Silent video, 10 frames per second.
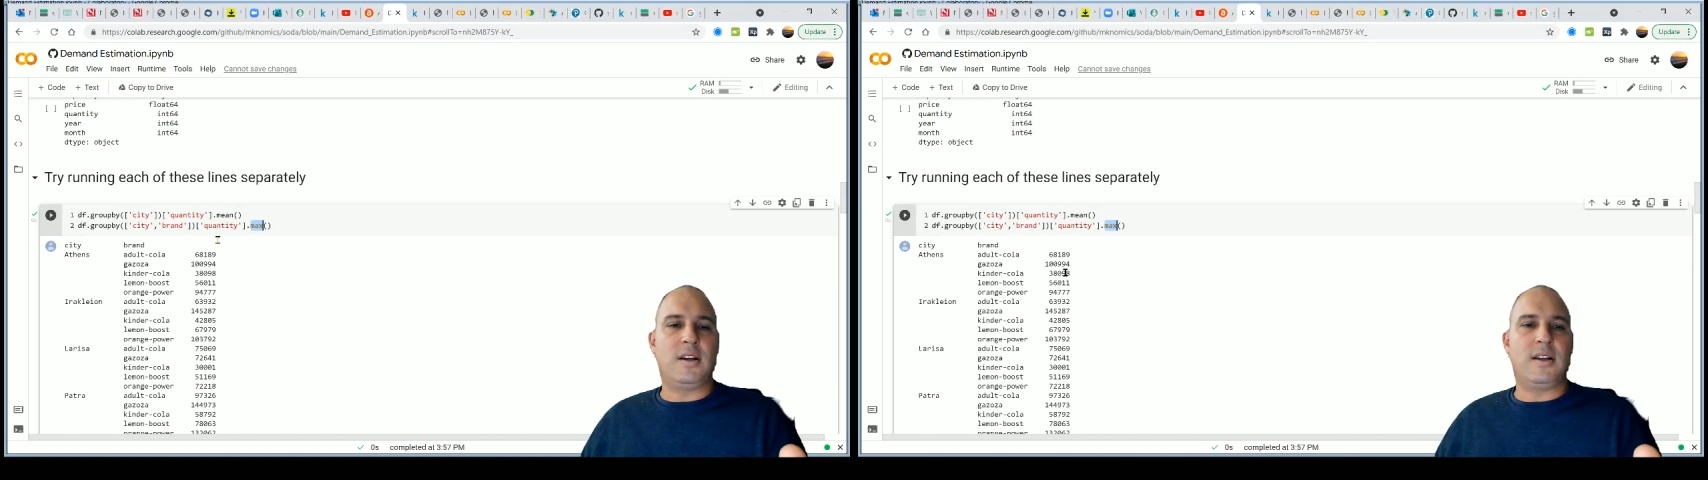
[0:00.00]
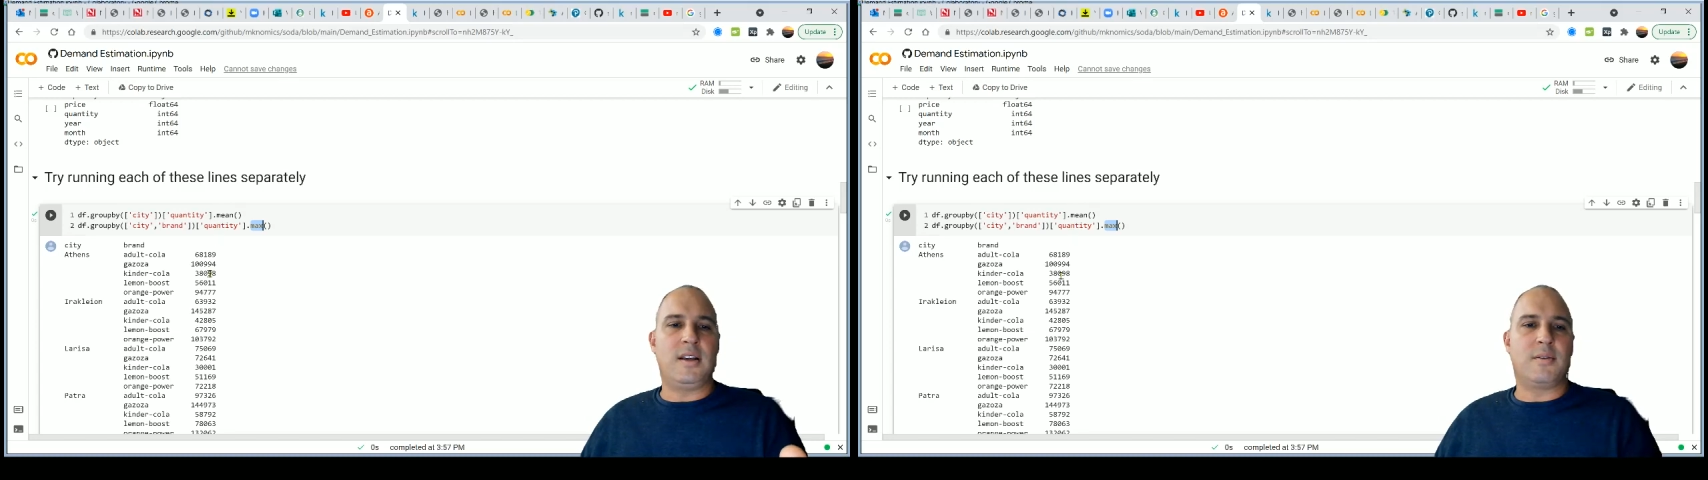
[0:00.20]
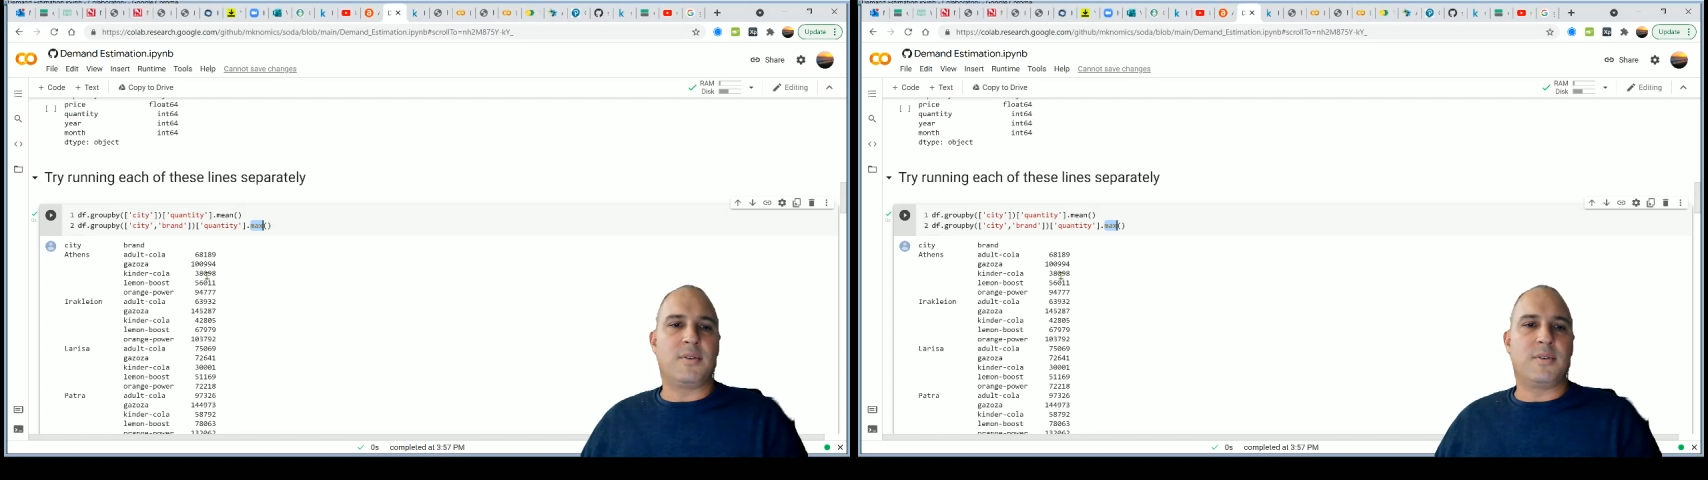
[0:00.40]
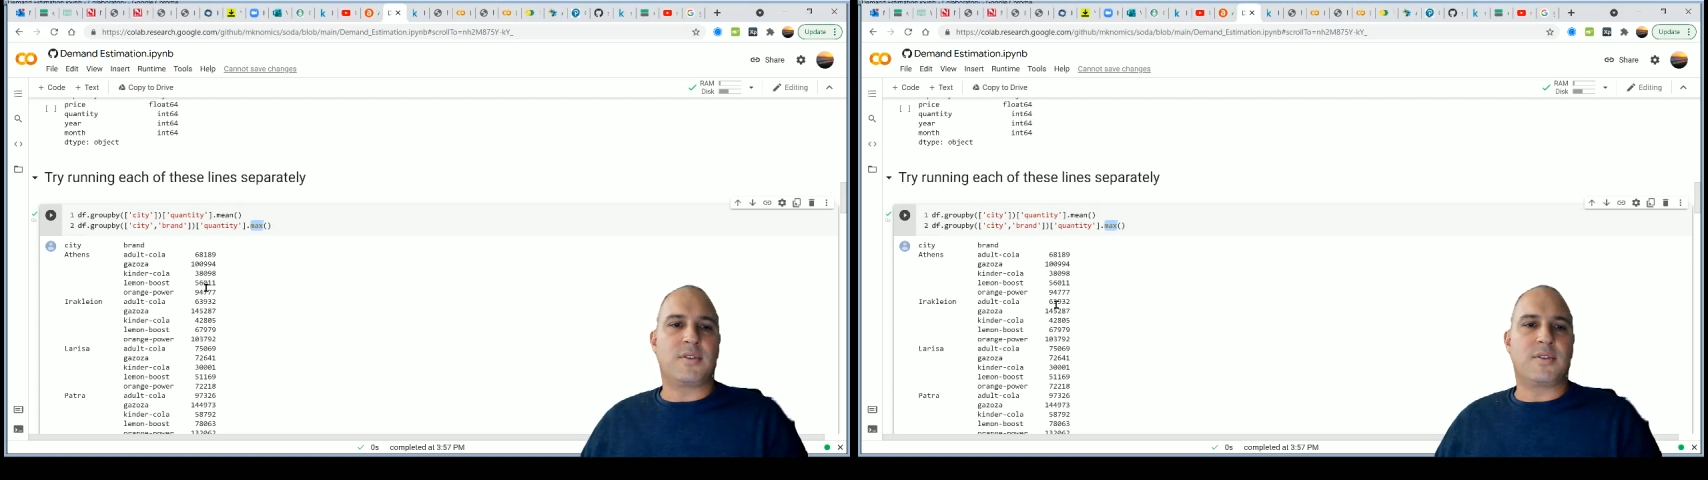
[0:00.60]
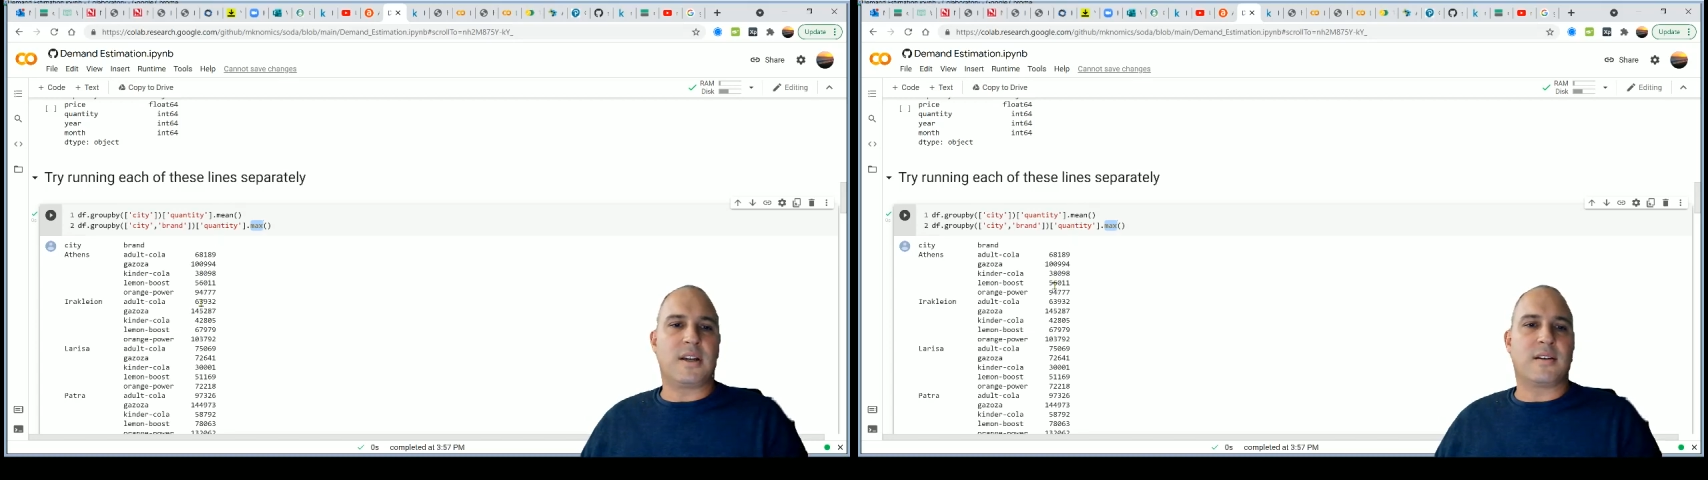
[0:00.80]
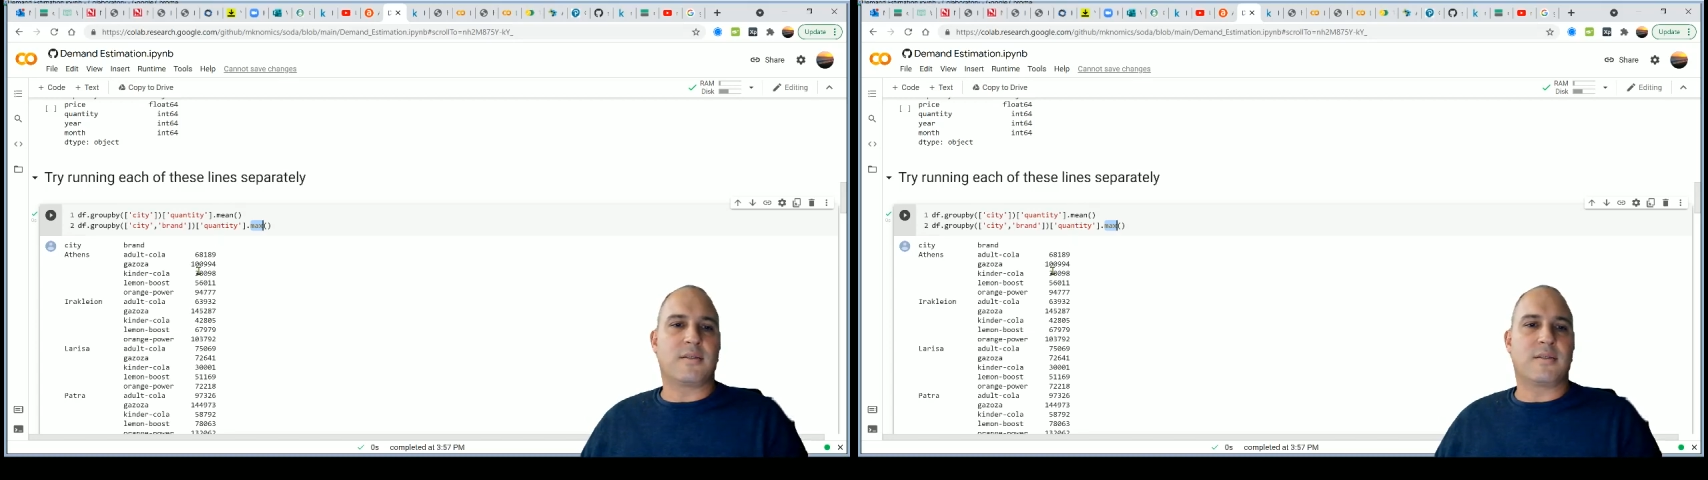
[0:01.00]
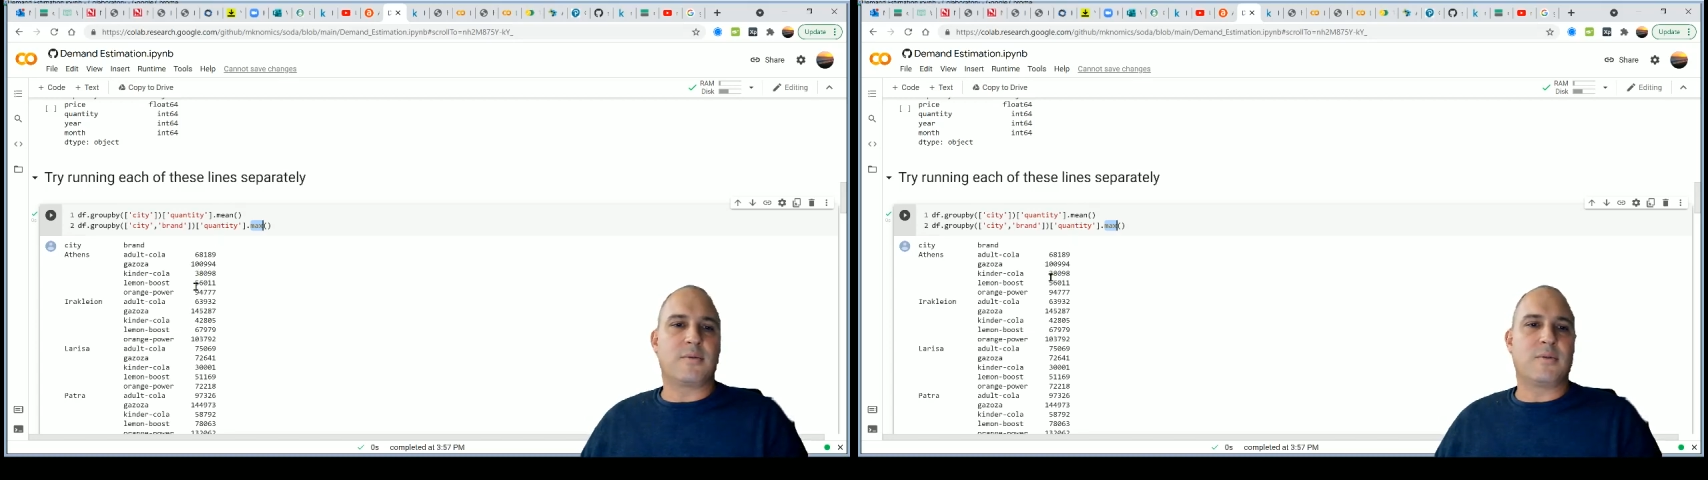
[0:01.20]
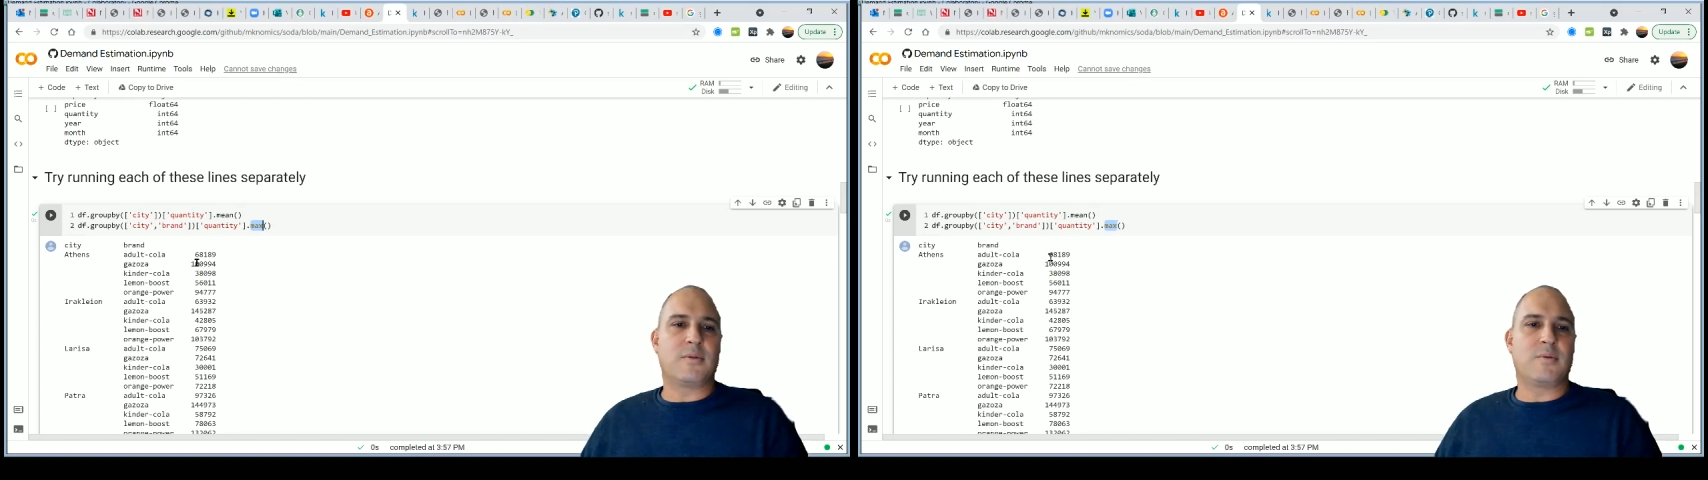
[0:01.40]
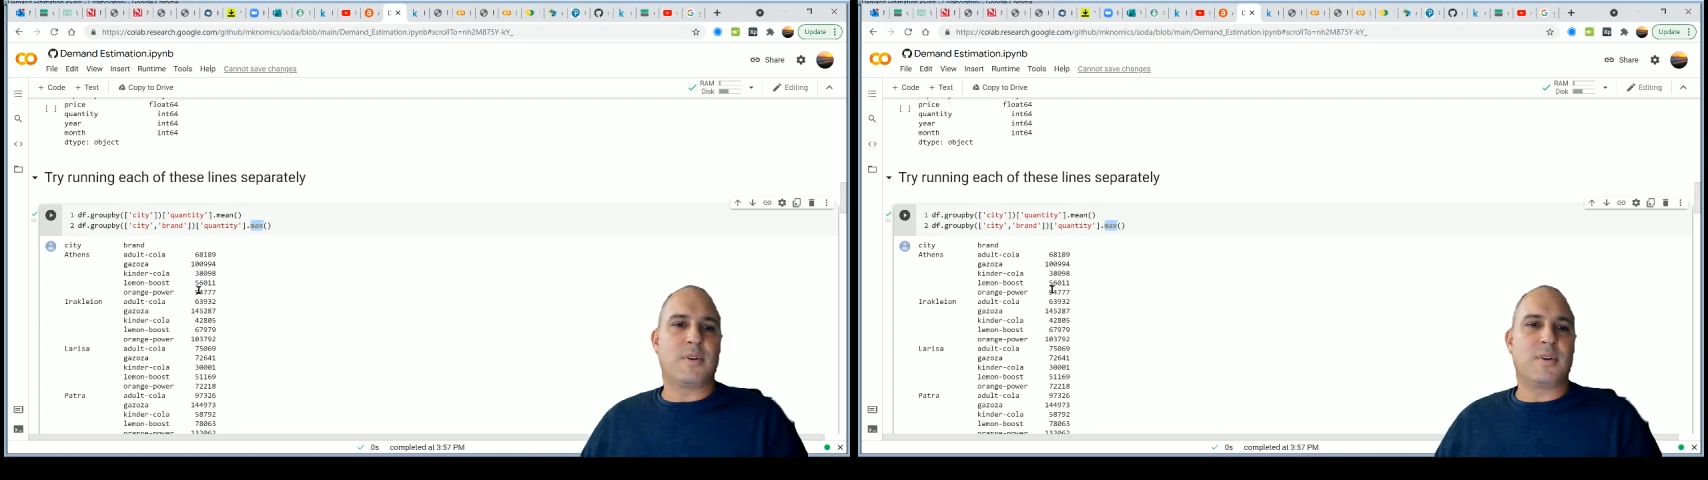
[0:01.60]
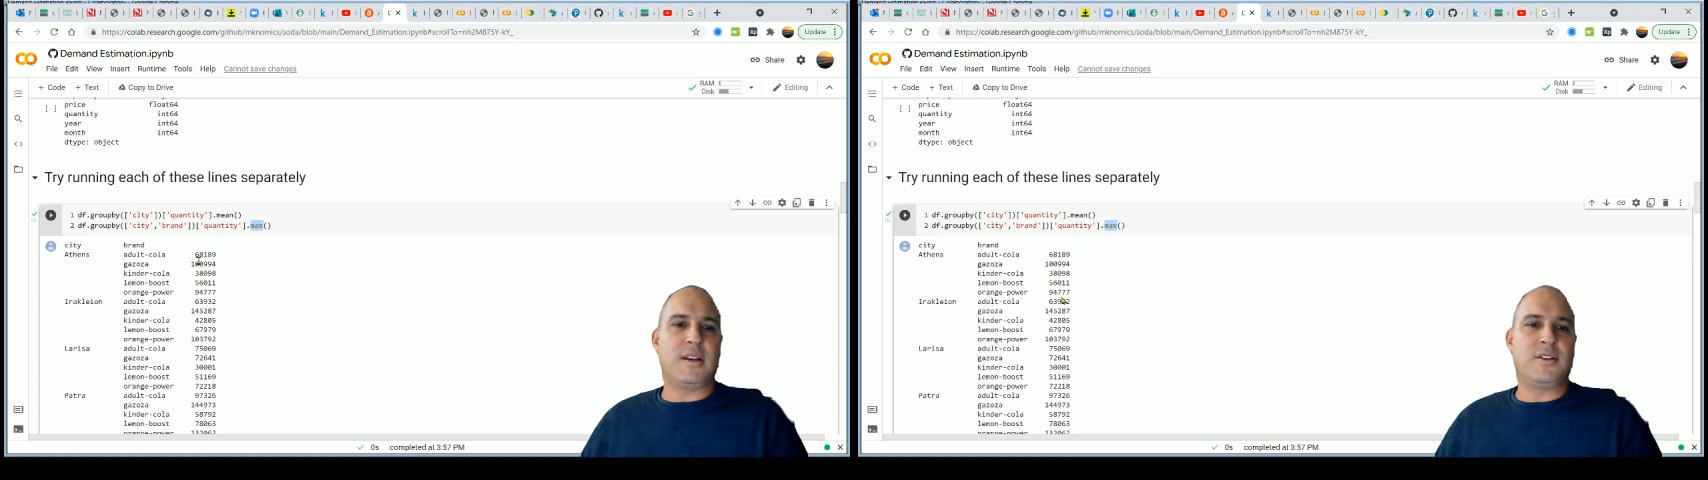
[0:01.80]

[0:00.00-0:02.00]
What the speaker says: that was within